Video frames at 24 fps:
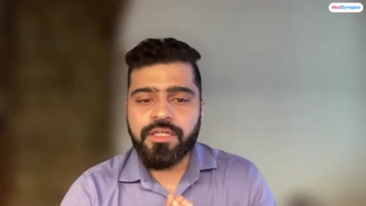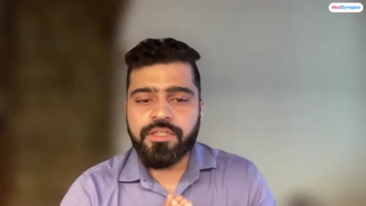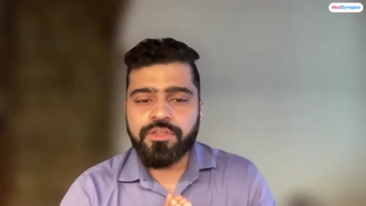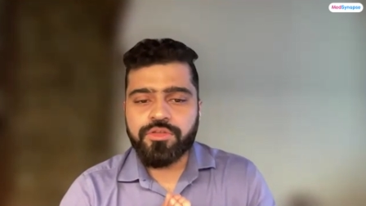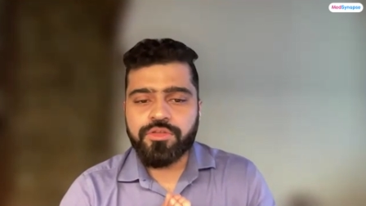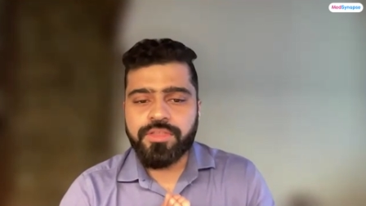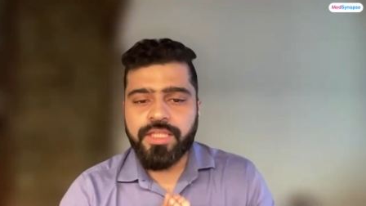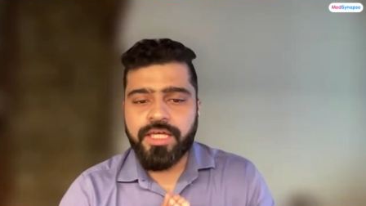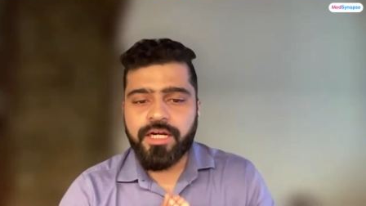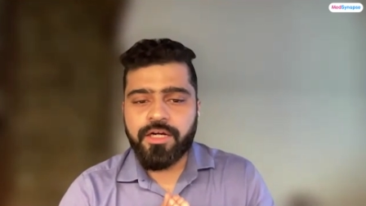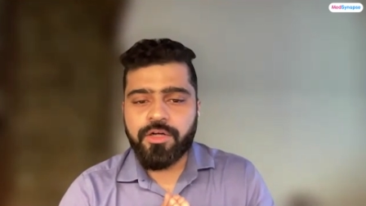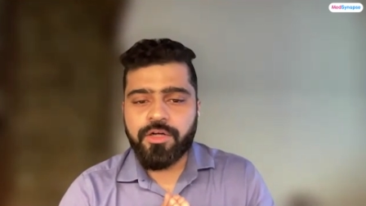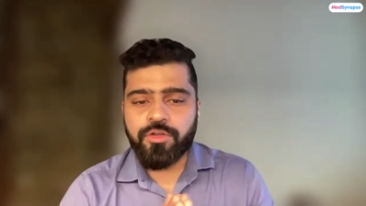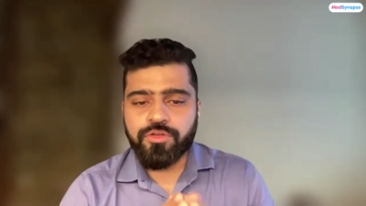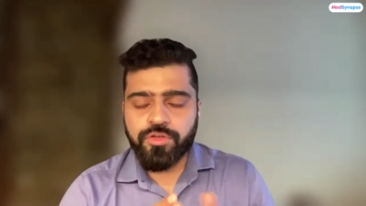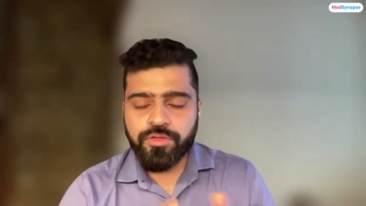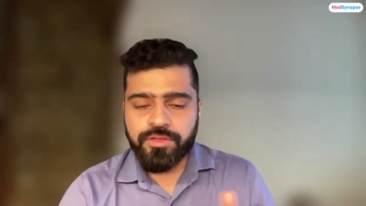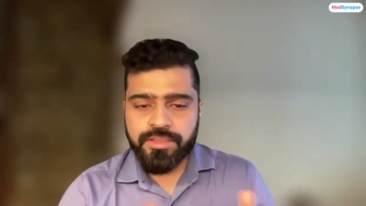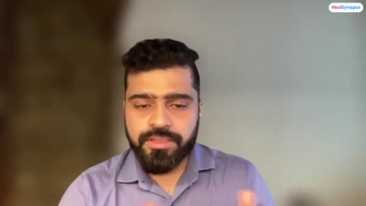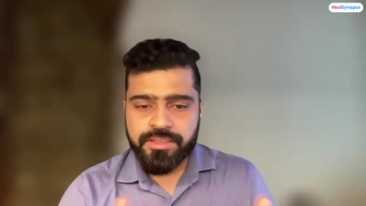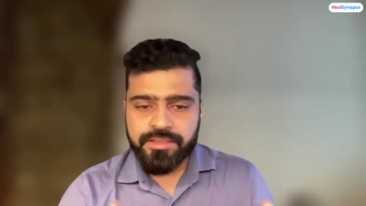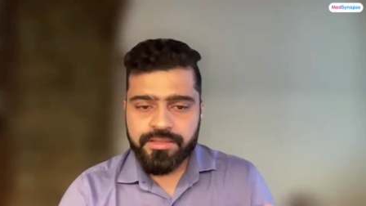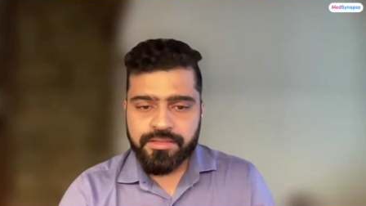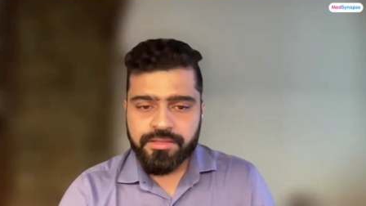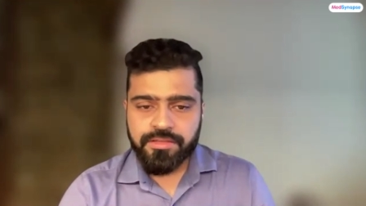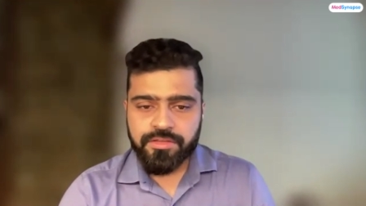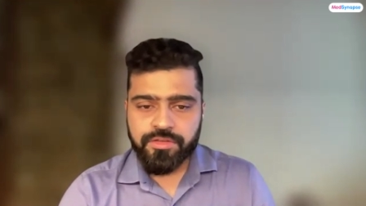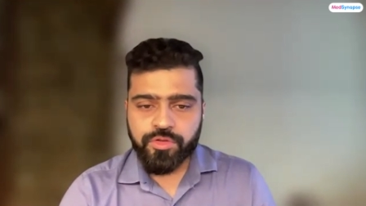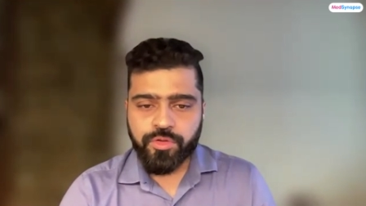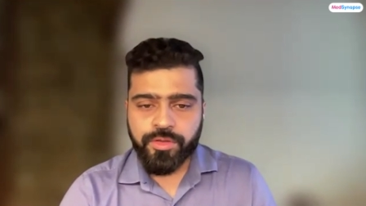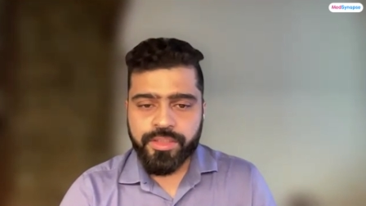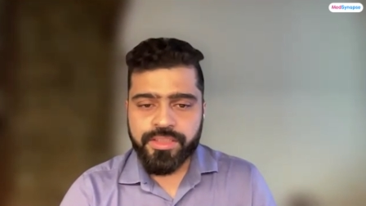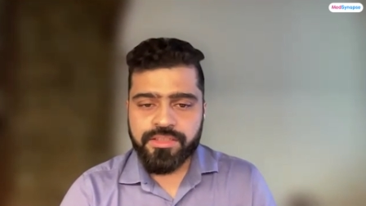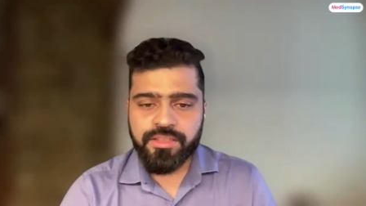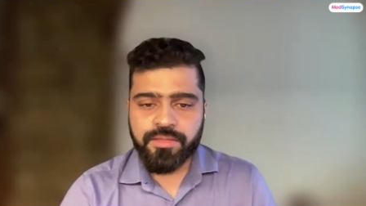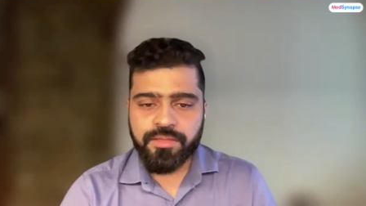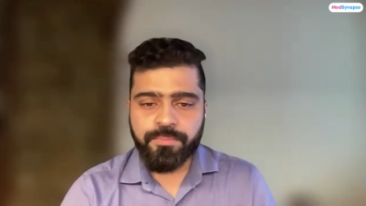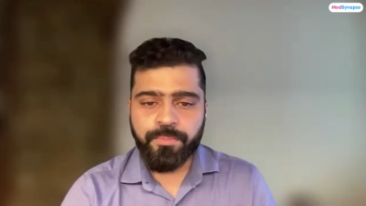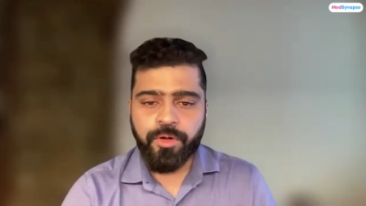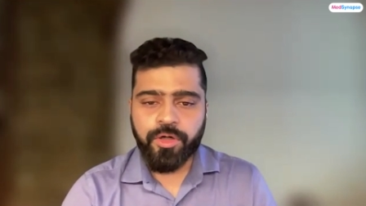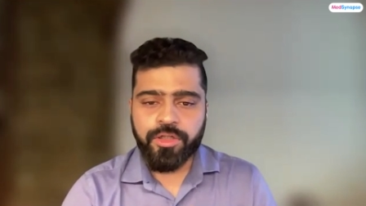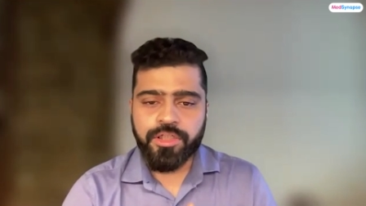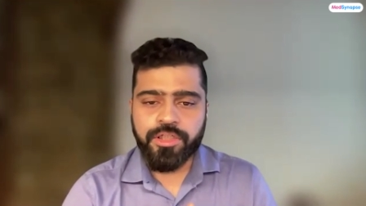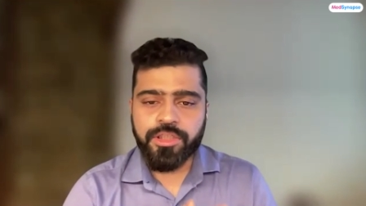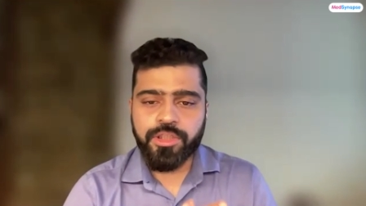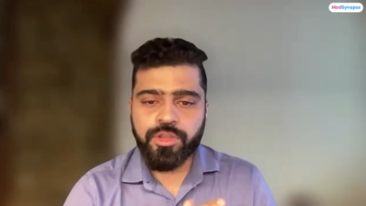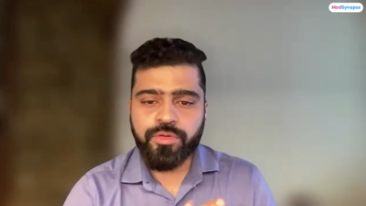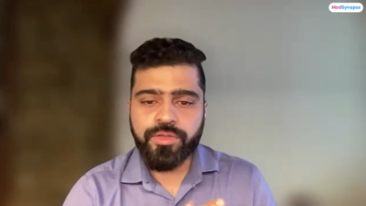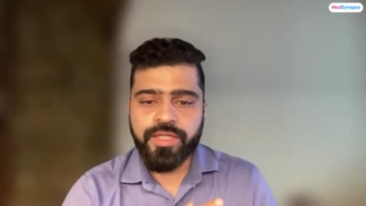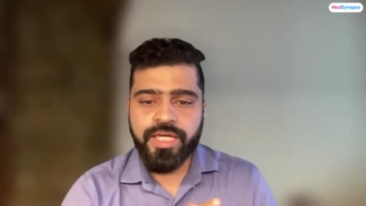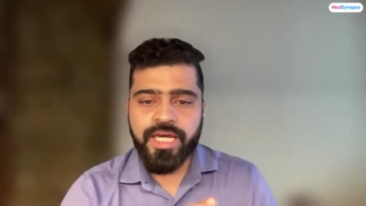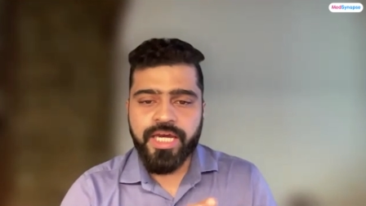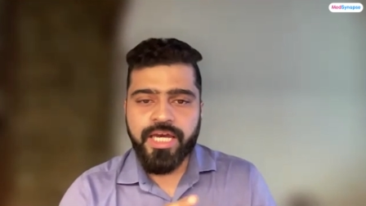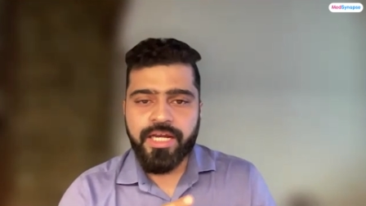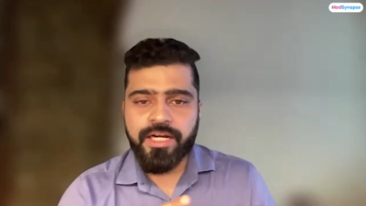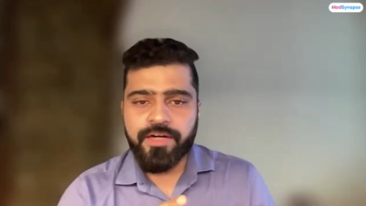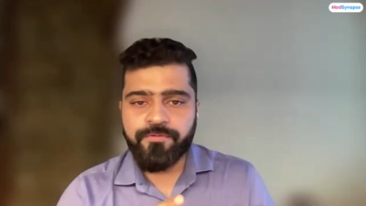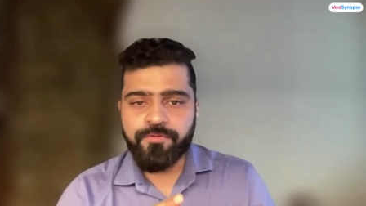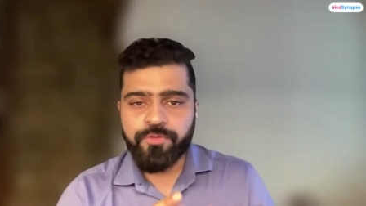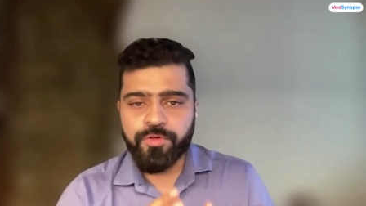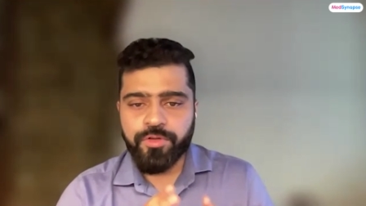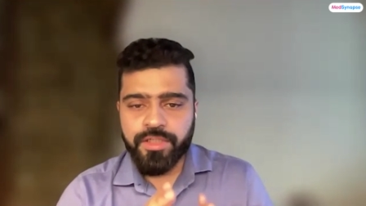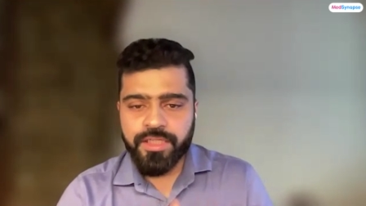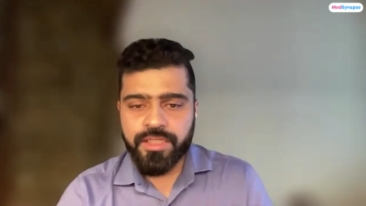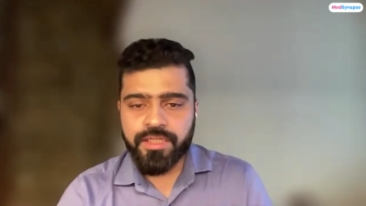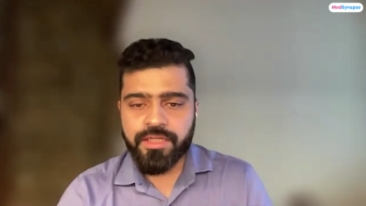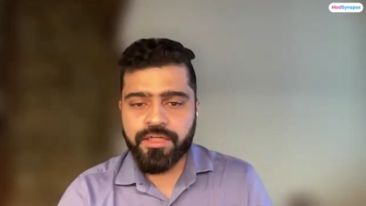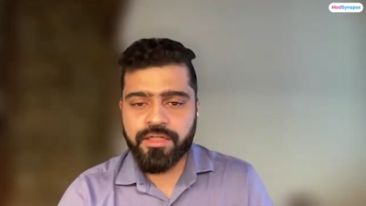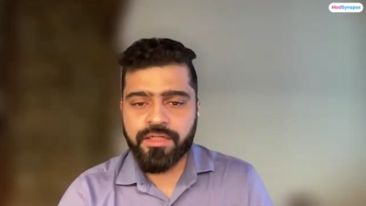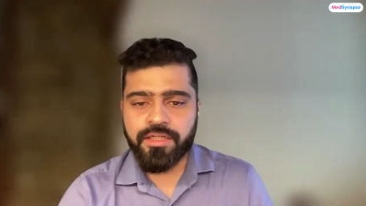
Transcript: So there are also risks. So it's important to carefully